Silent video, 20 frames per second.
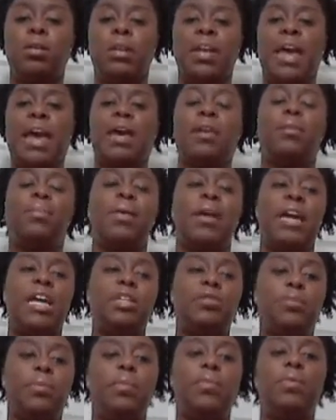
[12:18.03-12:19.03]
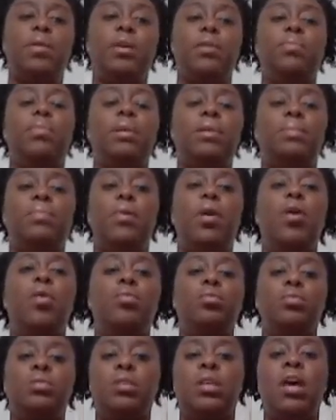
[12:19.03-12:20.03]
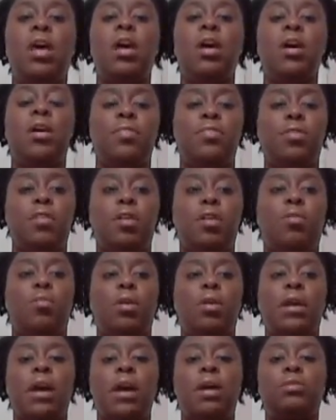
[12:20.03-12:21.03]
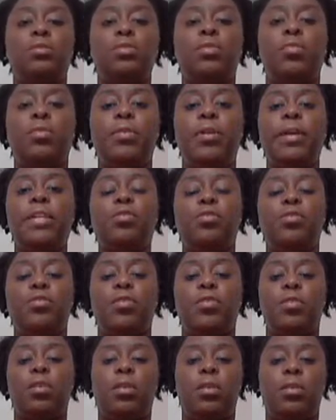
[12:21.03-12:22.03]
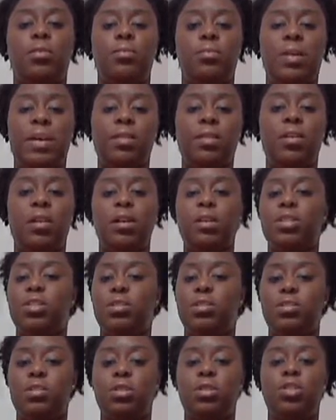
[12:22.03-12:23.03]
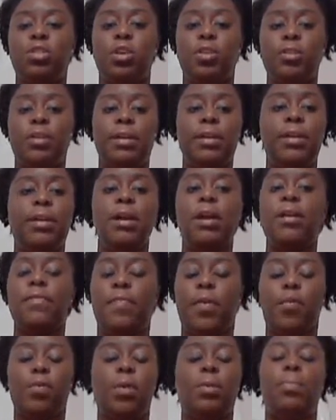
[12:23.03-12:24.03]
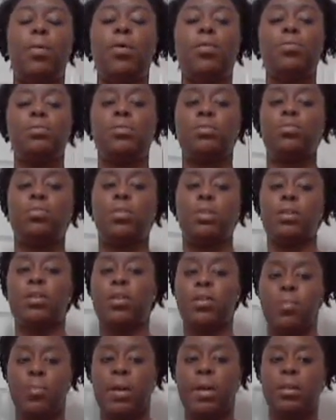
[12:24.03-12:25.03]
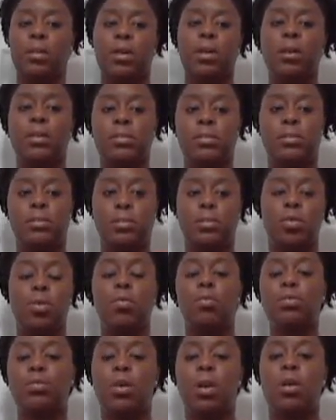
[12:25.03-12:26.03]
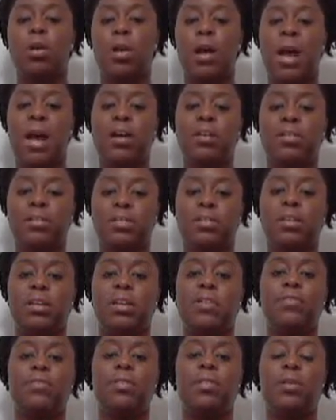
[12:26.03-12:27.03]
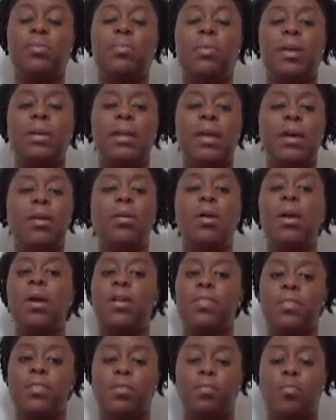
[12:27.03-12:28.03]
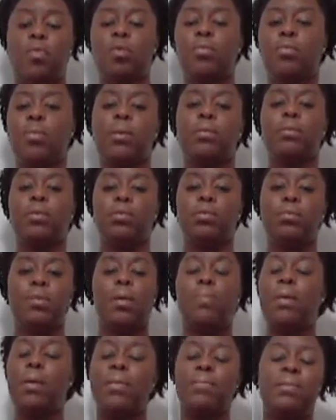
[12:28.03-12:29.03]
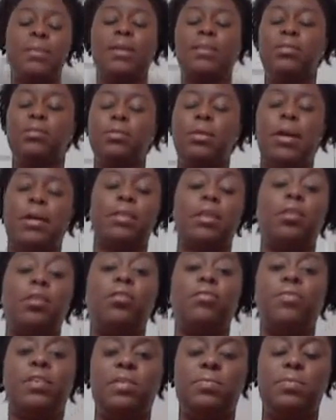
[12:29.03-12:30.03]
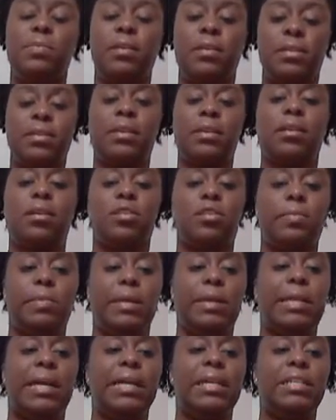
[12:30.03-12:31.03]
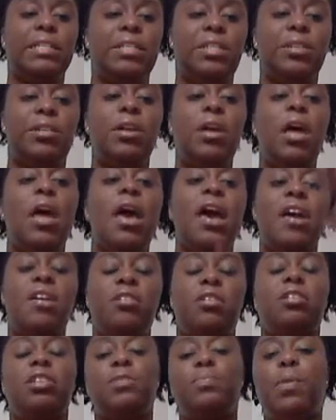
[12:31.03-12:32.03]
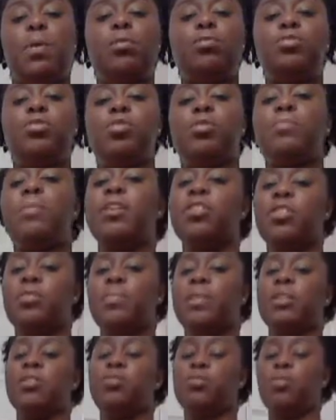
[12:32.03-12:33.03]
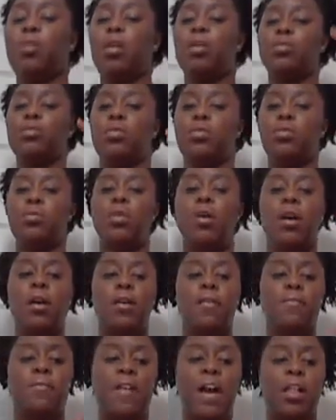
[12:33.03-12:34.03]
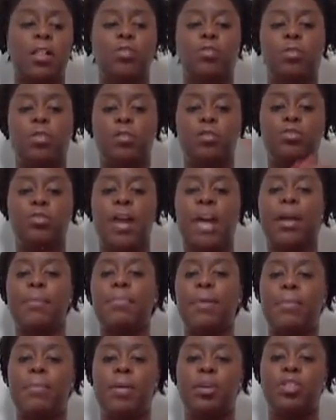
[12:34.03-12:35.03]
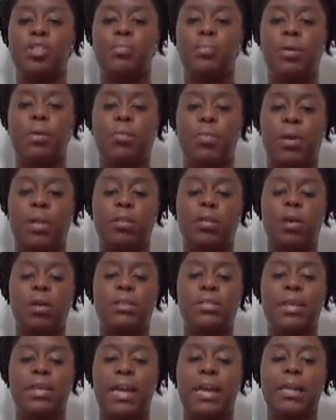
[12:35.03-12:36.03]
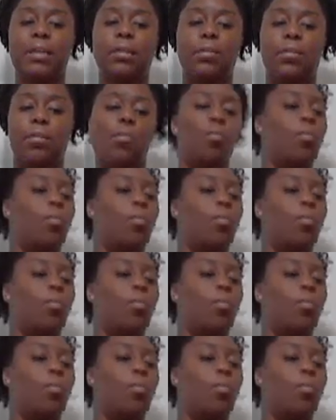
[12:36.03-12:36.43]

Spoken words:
going to add a page where people can post their workout stories or their weight loss journey. They want to post what their weight loss goals are or how it's looking for them right now. They're more than welcome to do that. I'll probably actually add that on Facebook and say because it'll be a lot easier. And you can just post your measurements. You can also follow and track my measurement weight loss, and